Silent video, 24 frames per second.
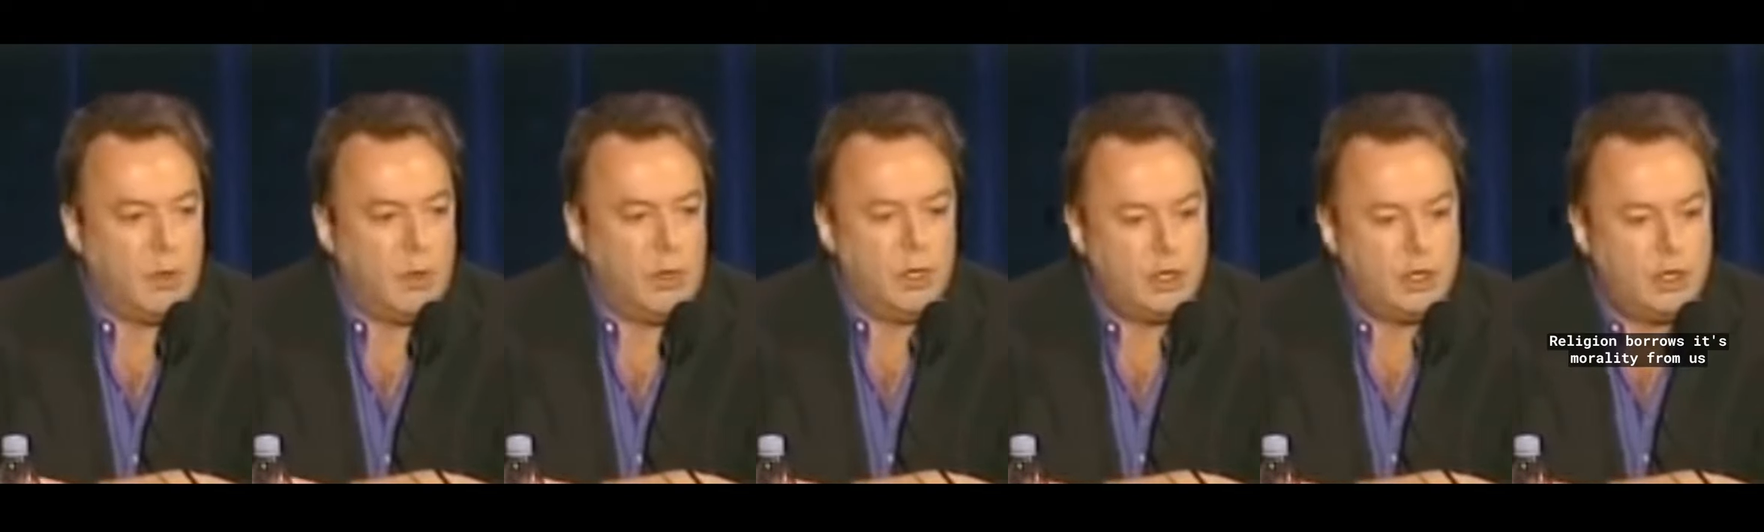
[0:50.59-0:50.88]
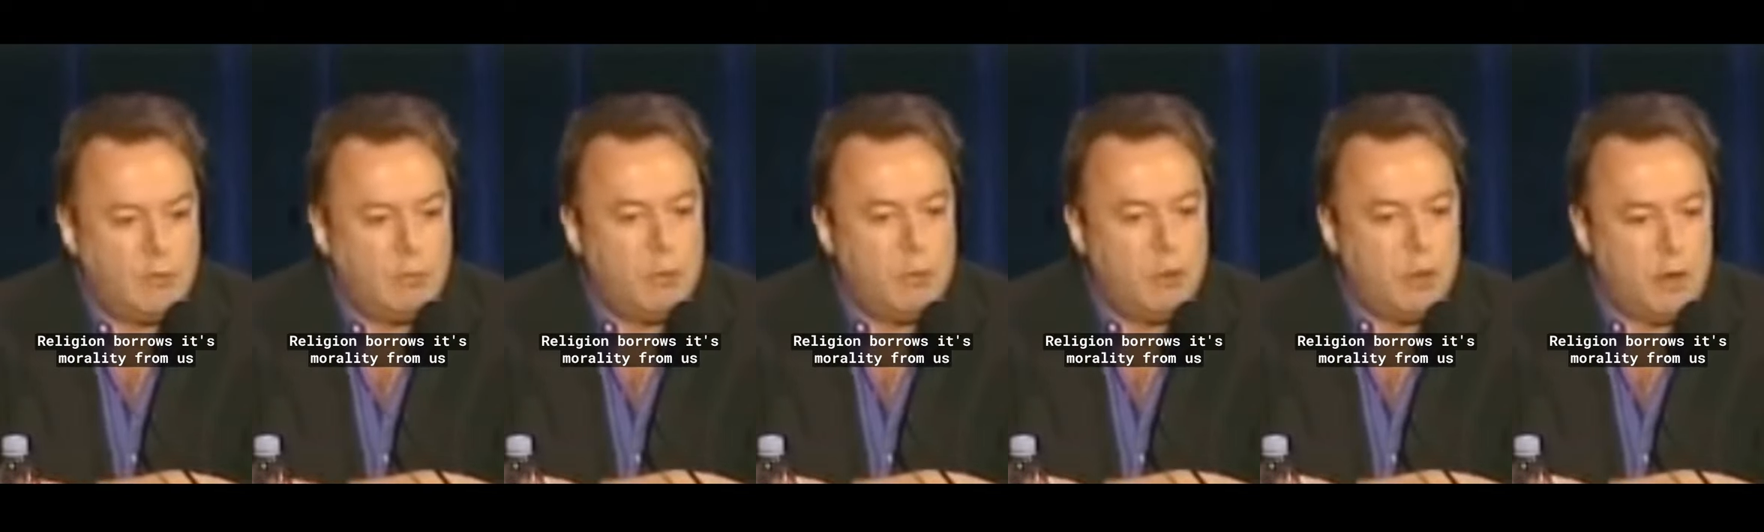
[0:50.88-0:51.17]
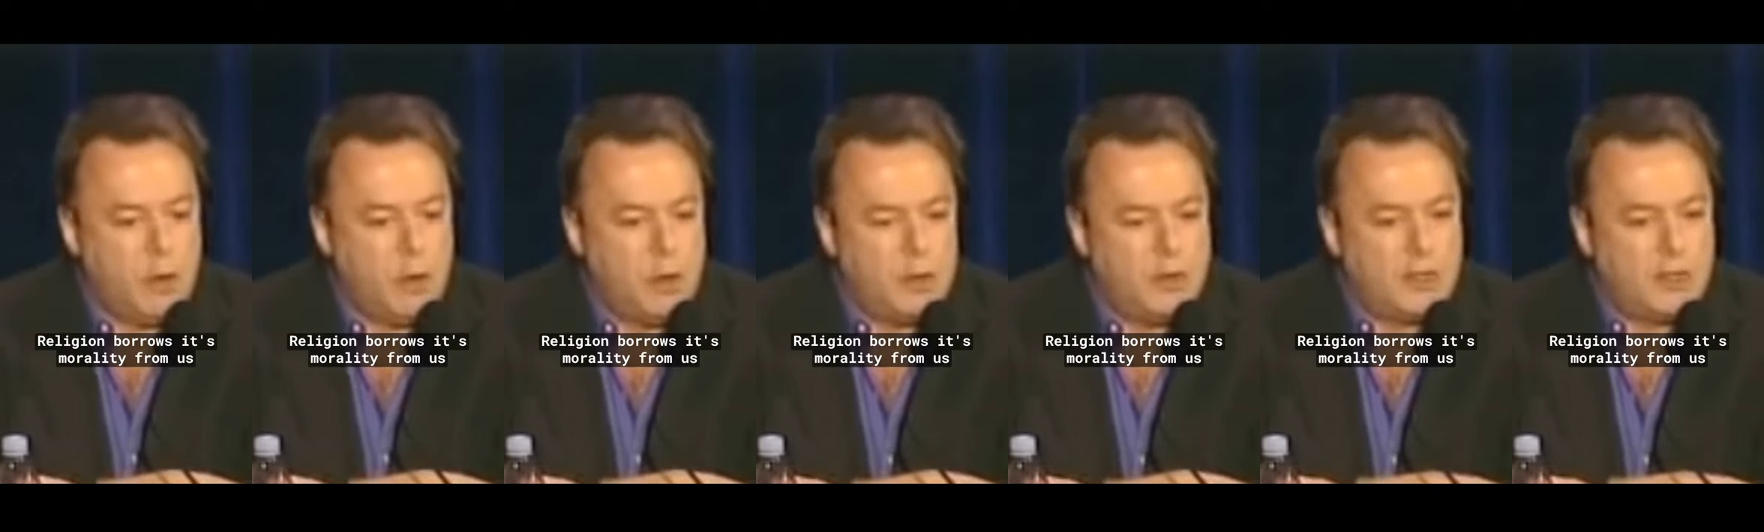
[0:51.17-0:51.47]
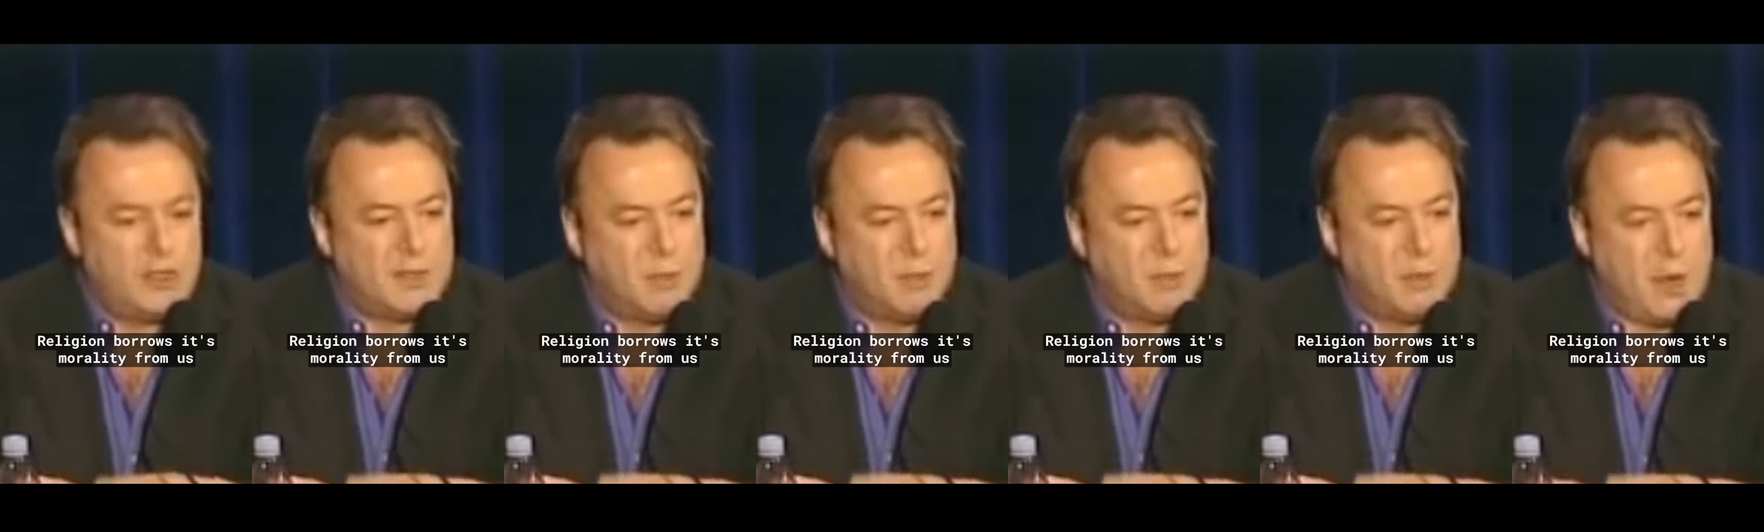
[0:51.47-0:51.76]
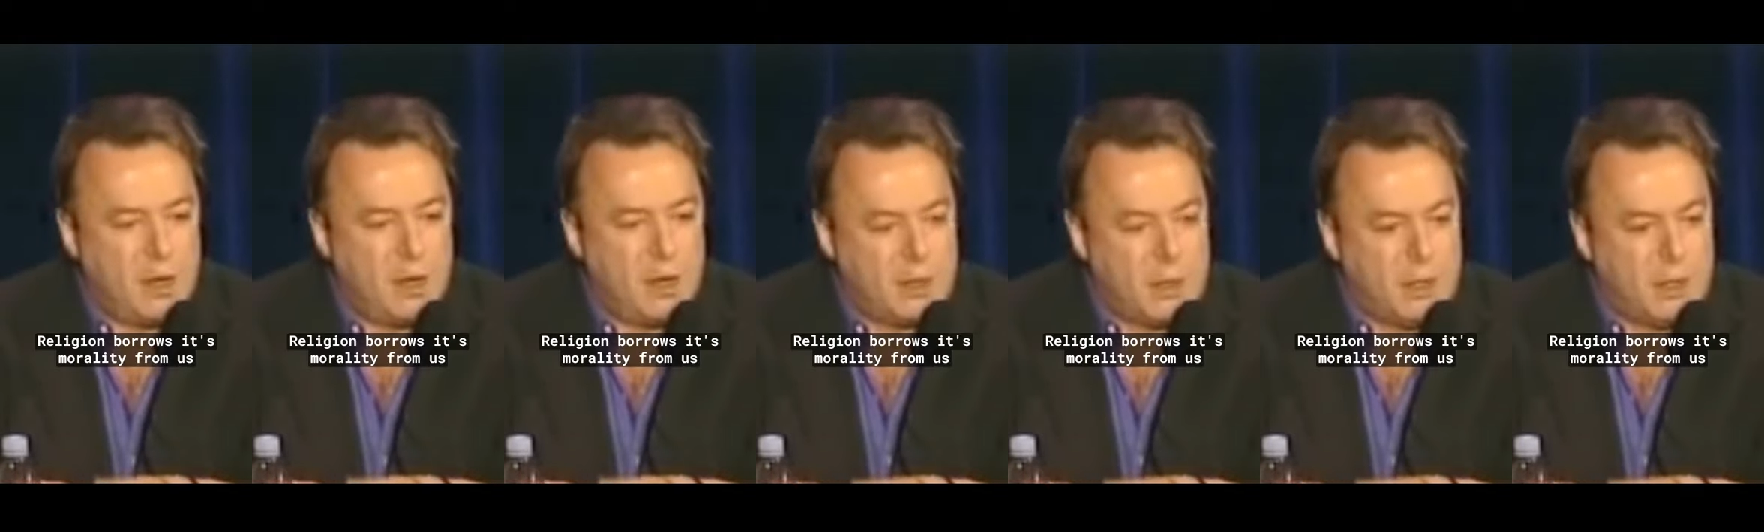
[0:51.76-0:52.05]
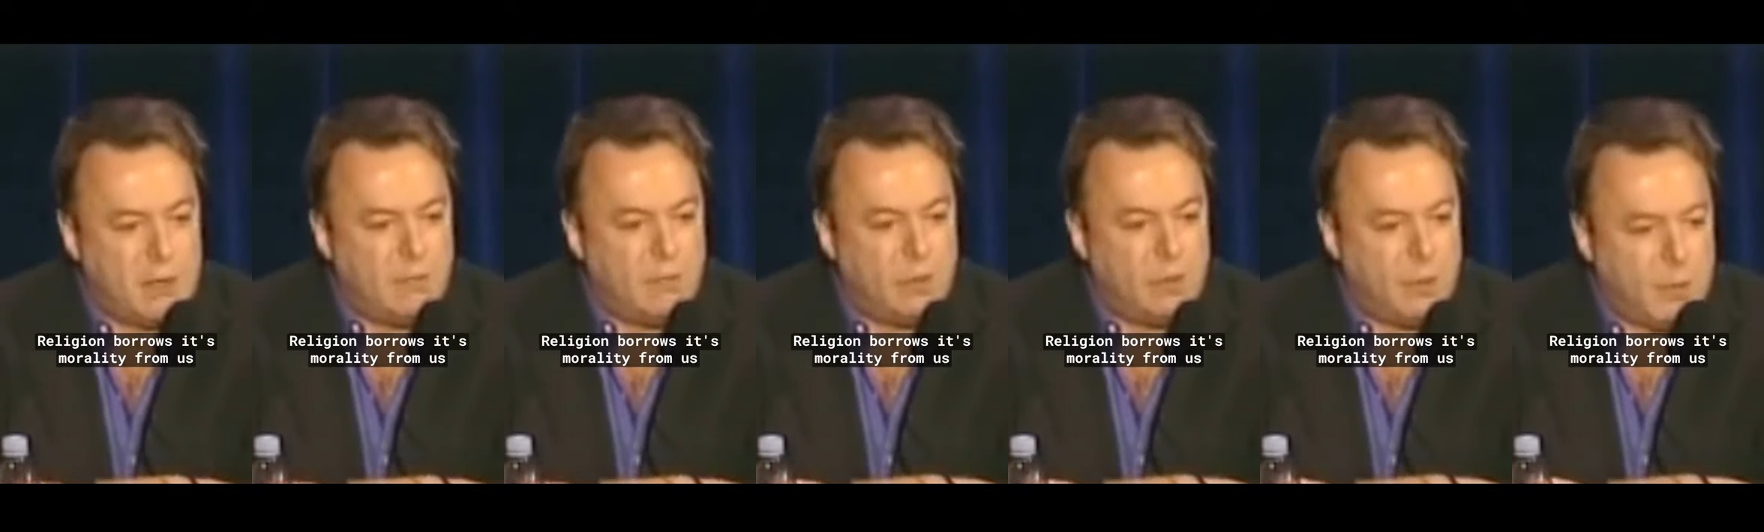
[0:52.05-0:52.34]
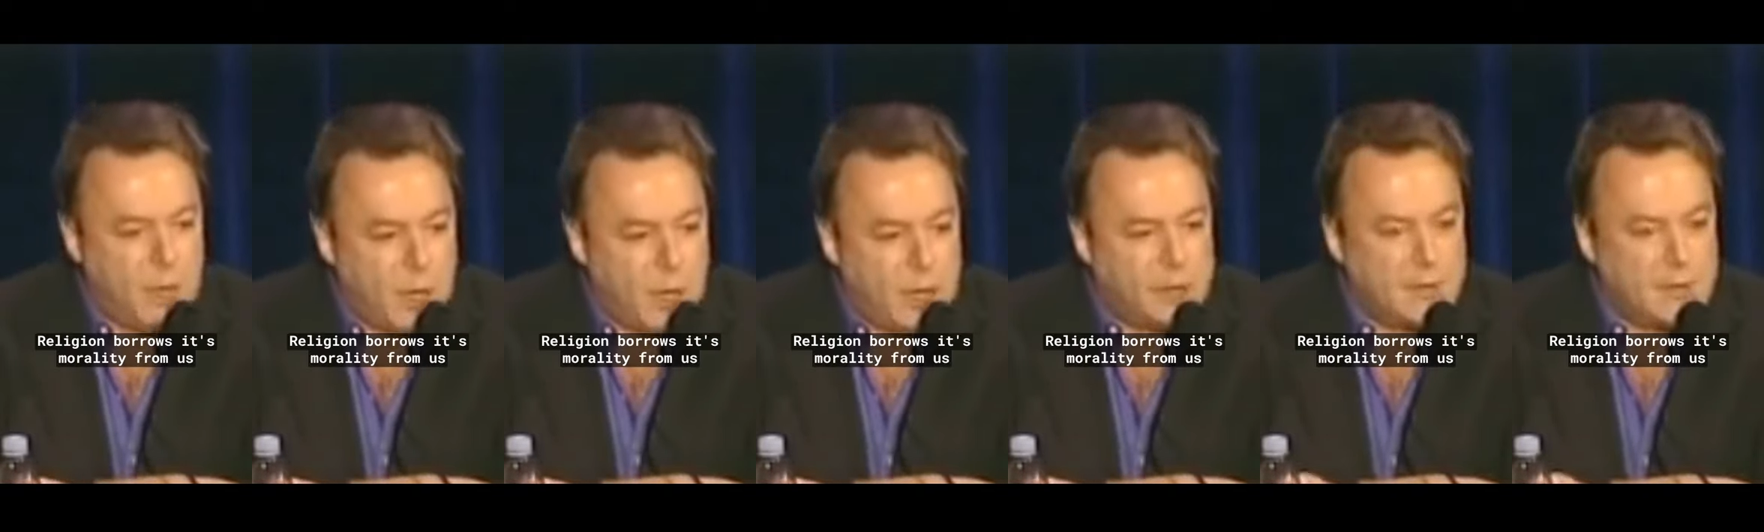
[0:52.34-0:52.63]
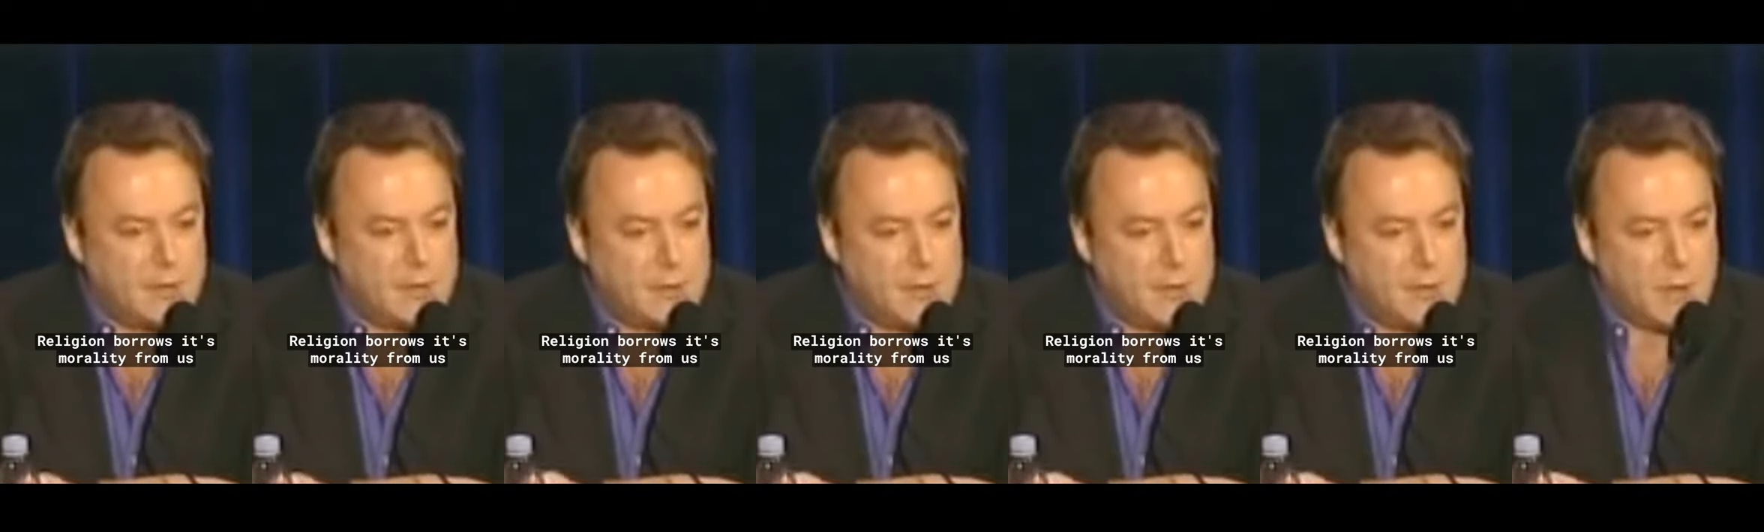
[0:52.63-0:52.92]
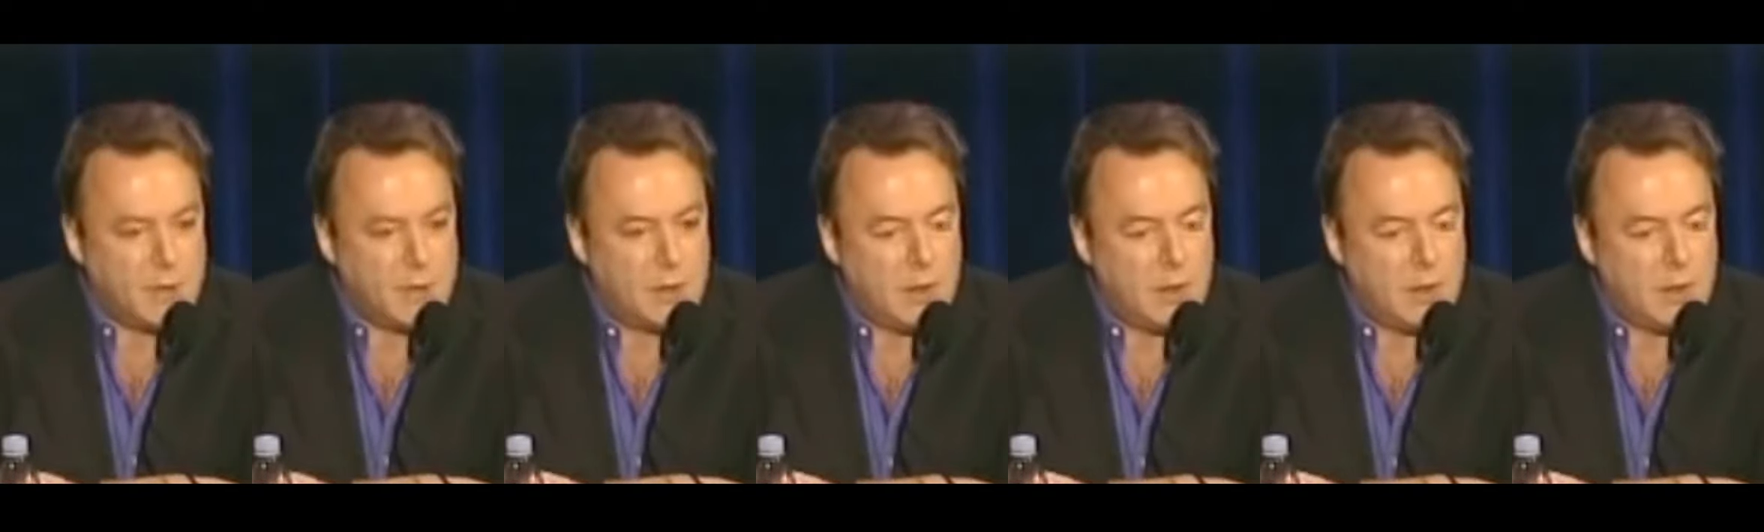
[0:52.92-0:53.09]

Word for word: Religion borrows its morality from us,